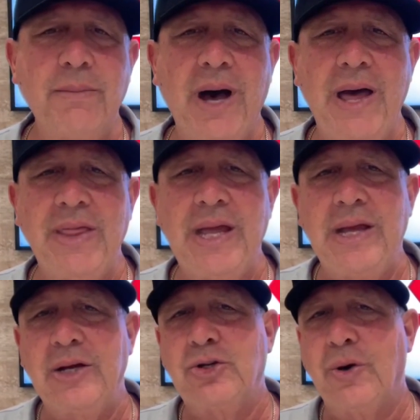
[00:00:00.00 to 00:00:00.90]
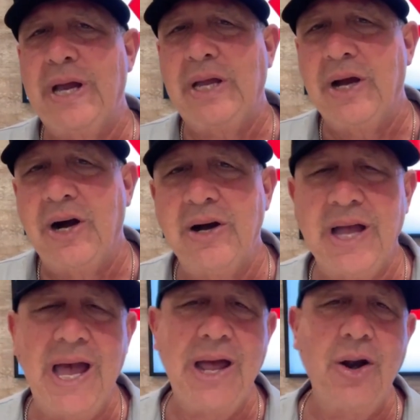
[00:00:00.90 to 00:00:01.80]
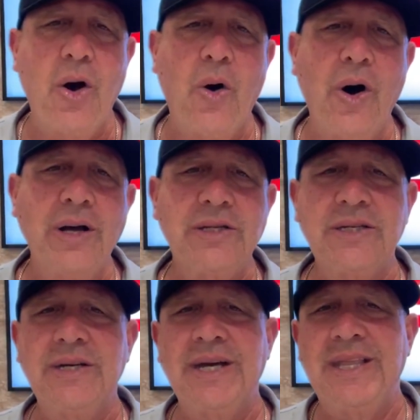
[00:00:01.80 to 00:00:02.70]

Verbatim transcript: by the Trae Young and Hawks